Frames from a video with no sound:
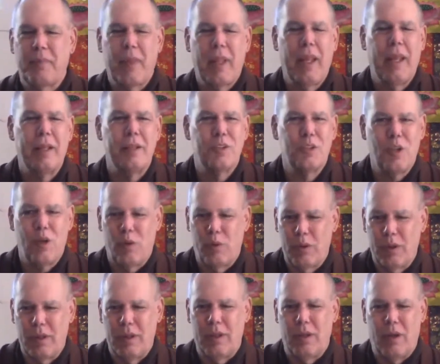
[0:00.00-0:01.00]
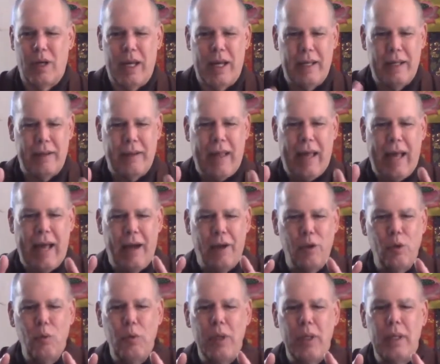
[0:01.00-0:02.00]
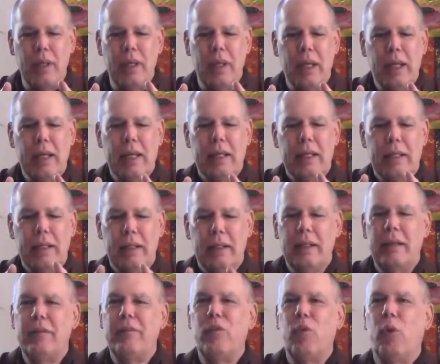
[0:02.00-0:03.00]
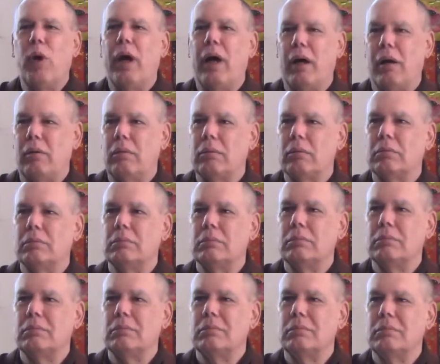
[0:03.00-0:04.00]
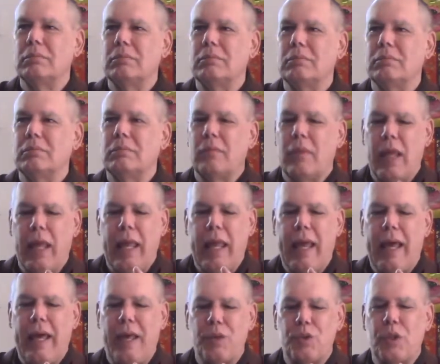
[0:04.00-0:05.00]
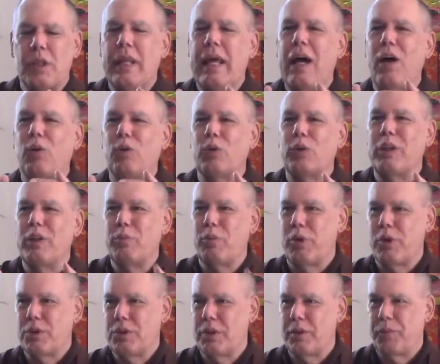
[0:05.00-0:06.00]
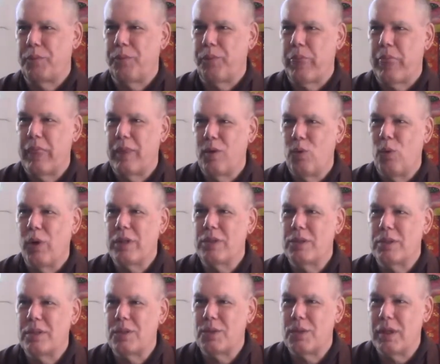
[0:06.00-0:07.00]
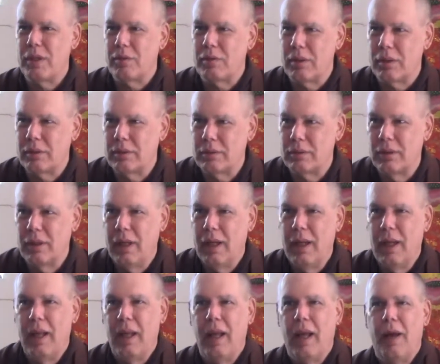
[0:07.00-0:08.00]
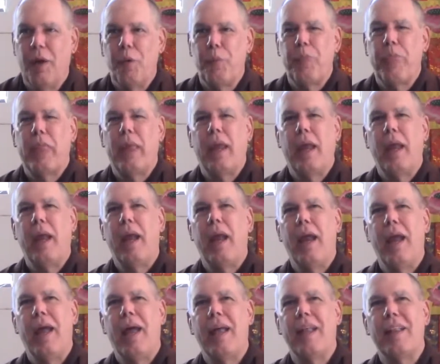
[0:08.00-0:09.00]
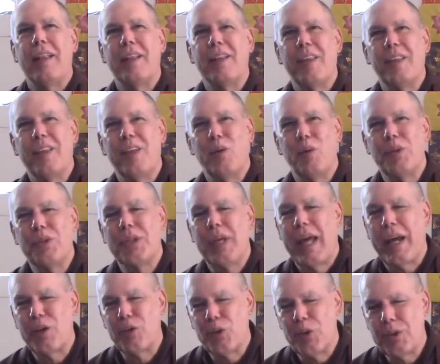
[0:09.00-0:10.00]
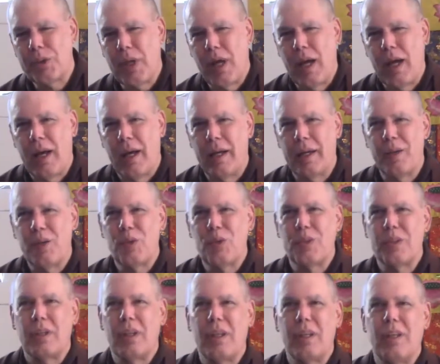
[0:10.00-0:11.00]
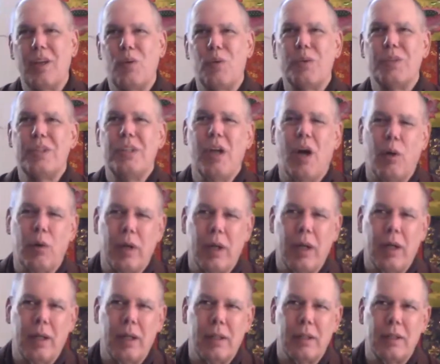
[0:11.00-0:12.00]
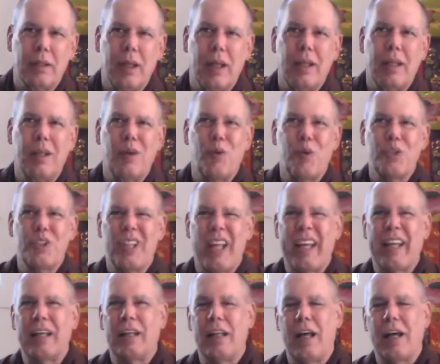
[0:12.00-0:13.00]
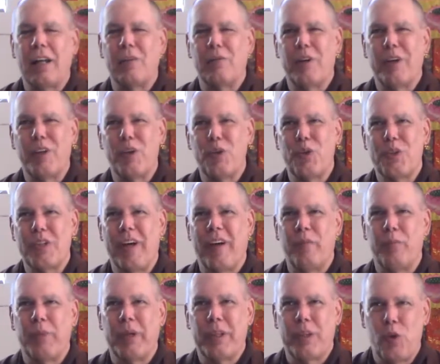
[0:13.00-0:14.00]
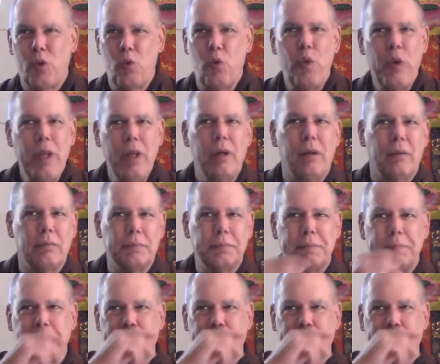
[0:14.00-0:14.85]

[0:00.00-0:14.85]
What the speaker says: And so, you know, how do we live well as an elderly person? What's the secret? And there was exercise, and there was yoga, and there was like a lot of other stuff, but the real